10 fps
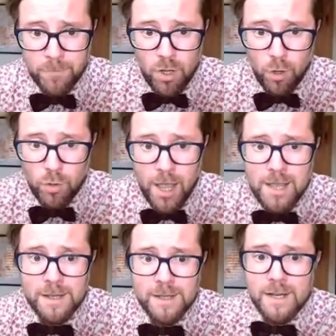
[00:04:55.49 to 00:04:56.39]

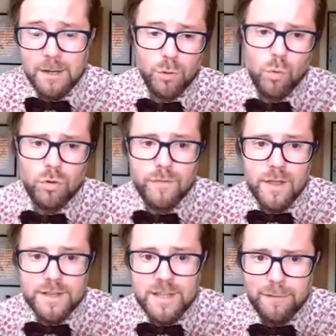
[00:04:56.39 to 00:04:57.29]
Okay, but all of
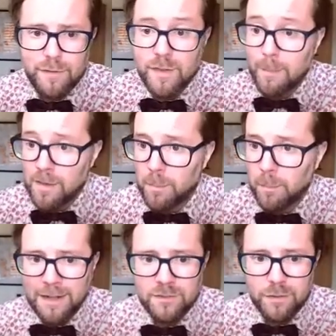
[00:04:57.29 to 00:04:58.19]
this, then, if you think about the
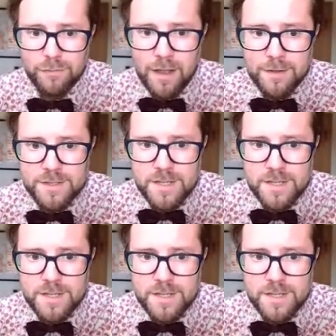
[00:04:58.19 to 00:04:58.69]
plant defense,